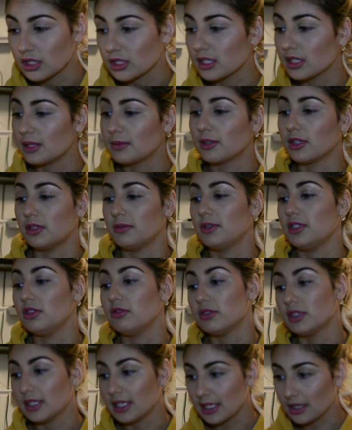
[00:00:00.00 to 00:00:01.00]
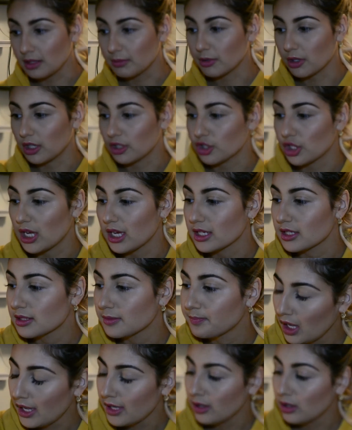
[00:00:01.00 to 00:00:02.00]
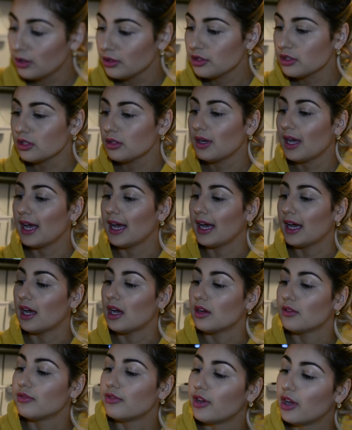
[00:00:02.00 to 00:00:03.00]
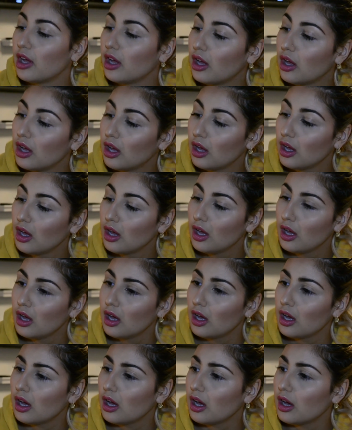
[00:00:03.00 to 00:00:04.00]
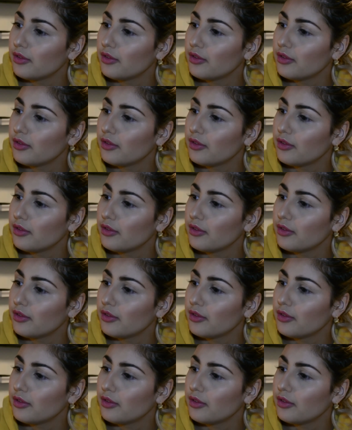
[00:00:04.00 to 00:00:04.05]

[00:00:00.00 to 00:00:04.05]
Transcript: that I'm going to be using in the project. I also have a